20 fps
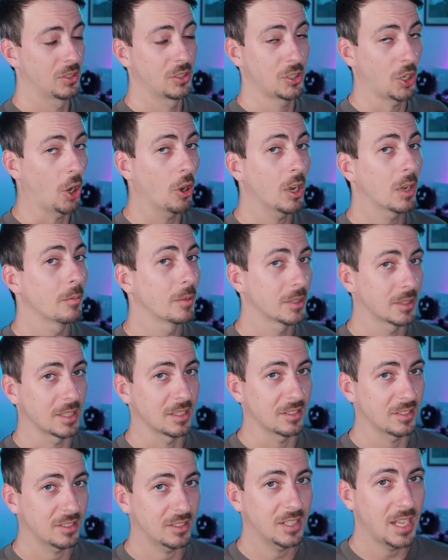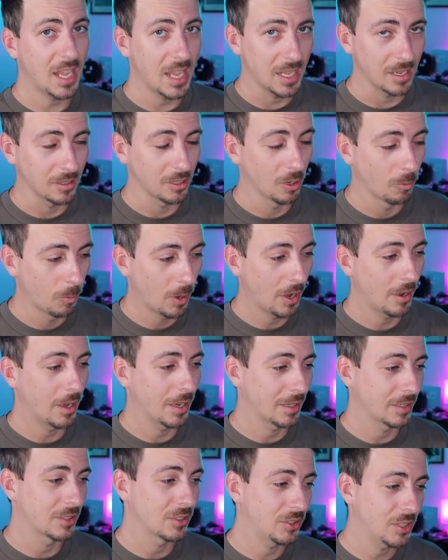Starting with the skin. You're
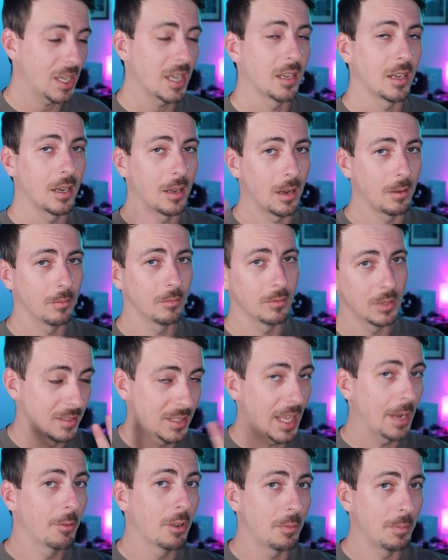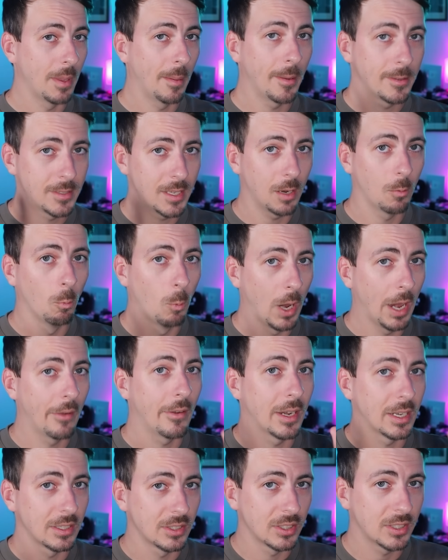wearing skin, and then stay with me. I'm not saying
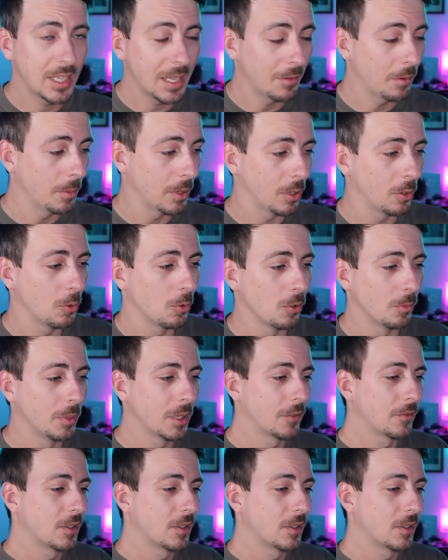wearing skin would be cool, but